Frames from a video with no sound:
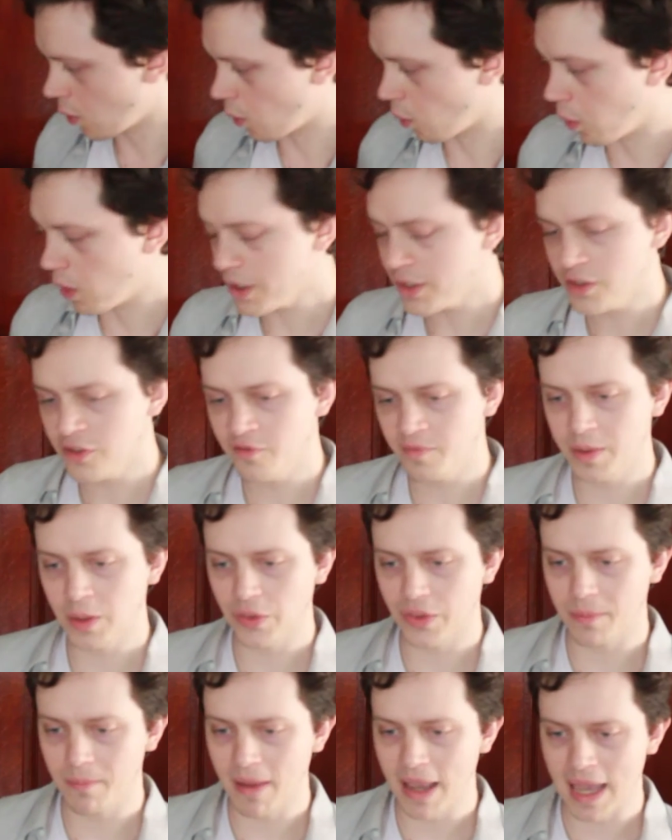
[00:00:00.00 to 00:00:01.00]
Once you've
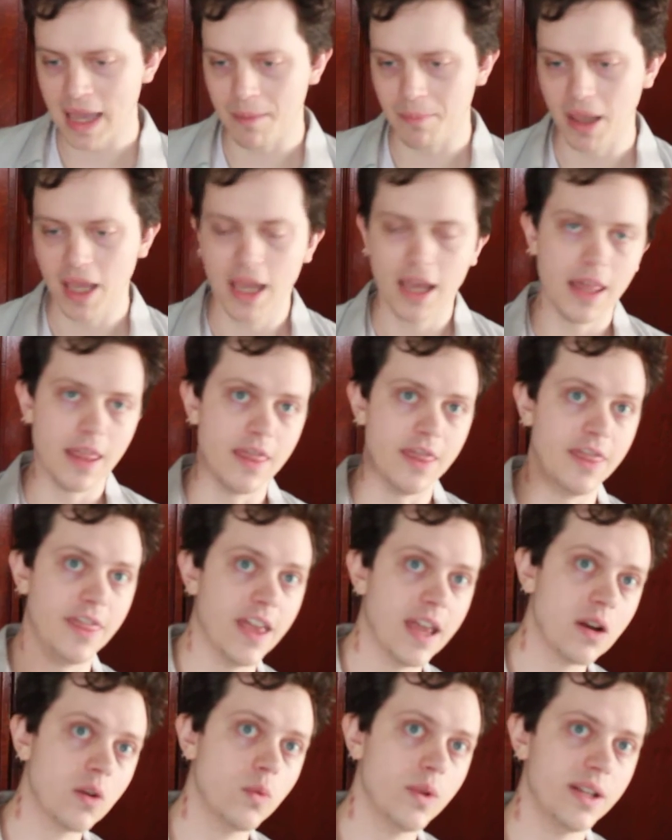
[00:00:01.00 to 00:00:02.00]
built the map,
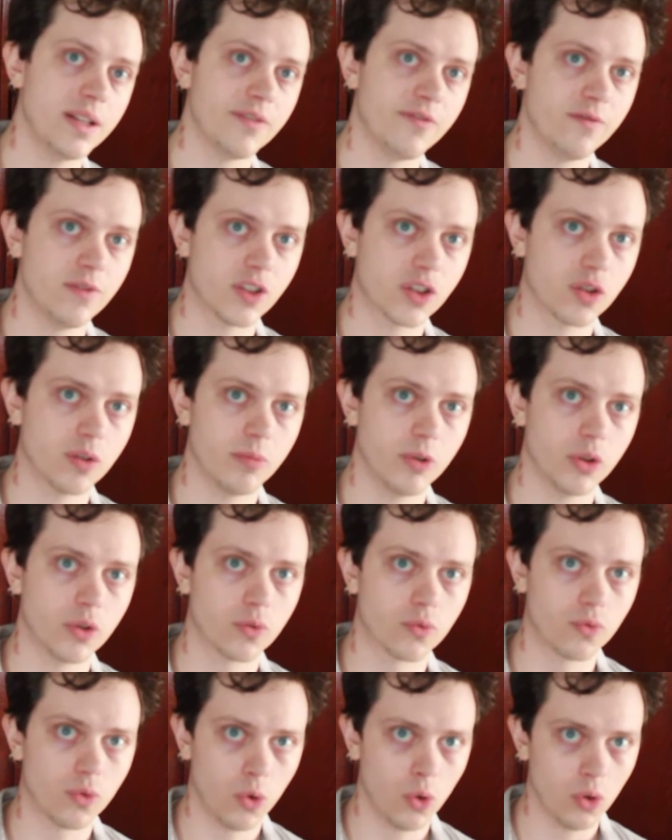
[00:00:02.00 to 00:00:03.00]
then we distribute the
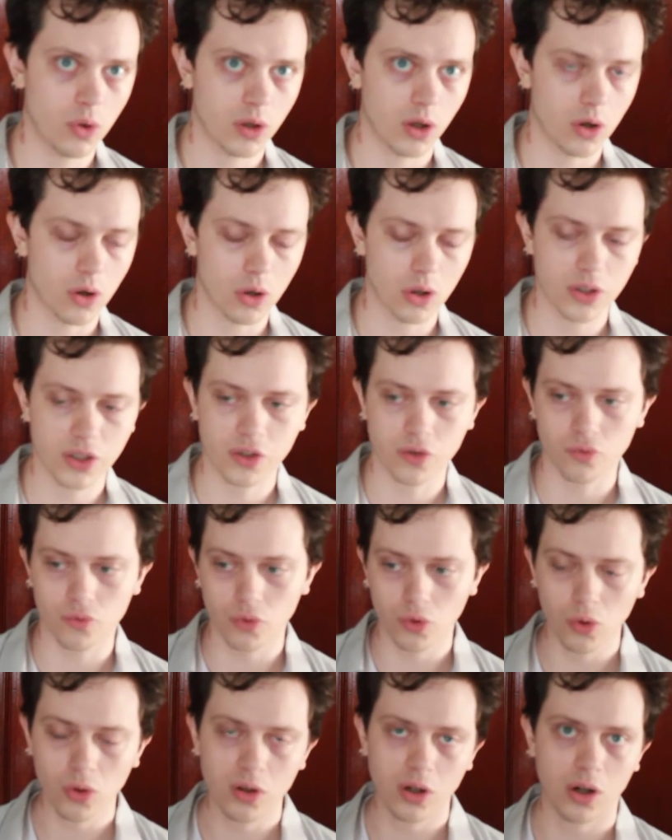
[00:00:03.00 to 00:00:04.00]
roll cards. The
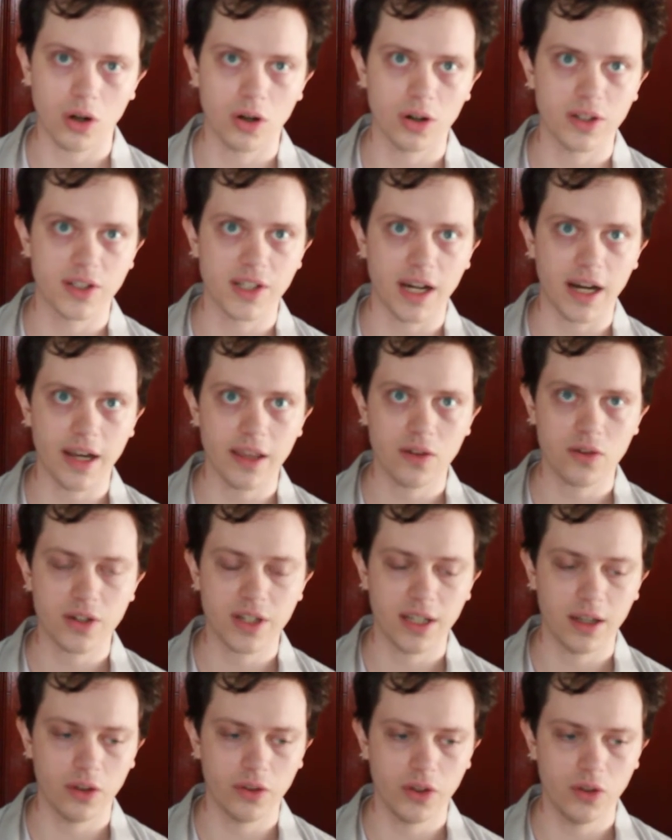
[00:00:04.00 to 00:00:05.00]
roll cards either
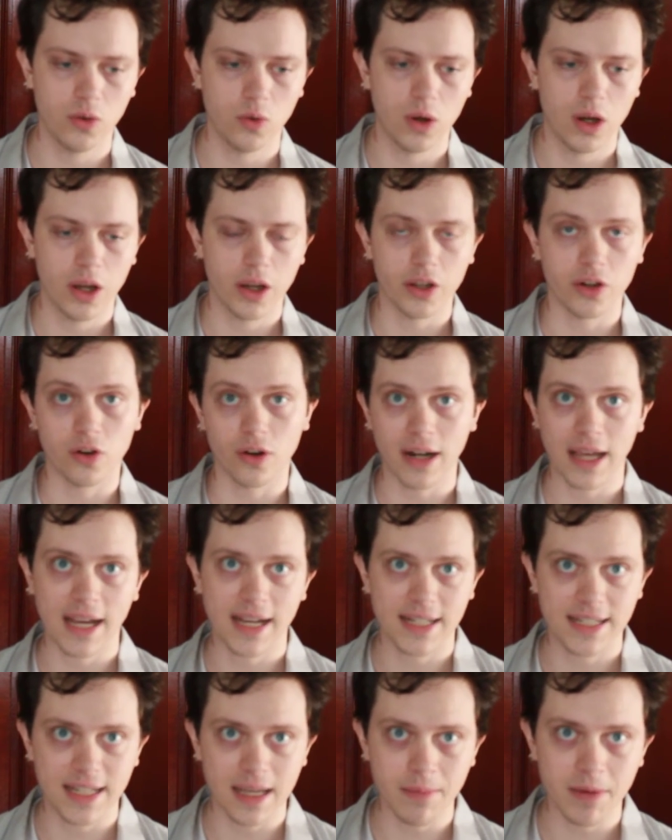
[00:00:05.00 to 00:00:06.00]
tell you you're an
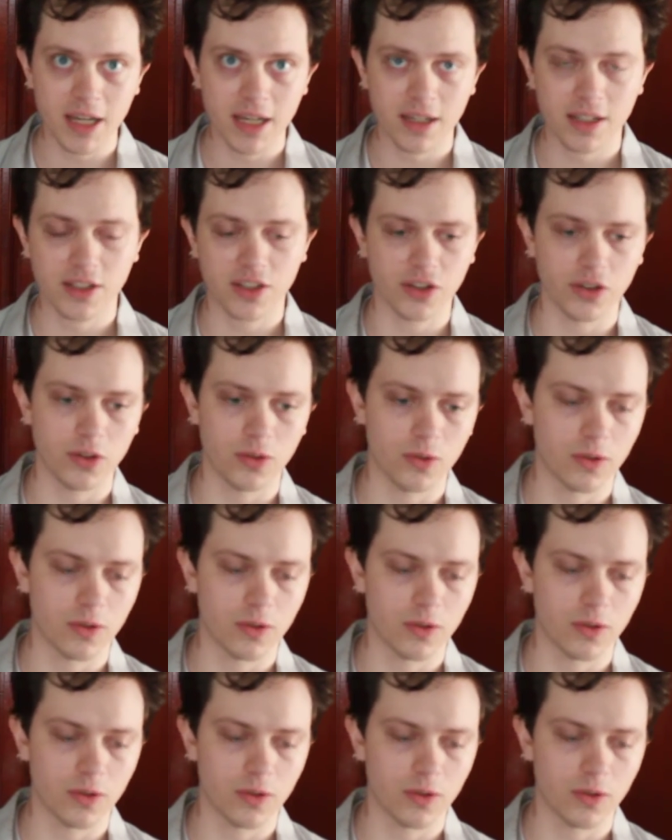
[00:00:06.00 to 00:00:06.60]
academic, so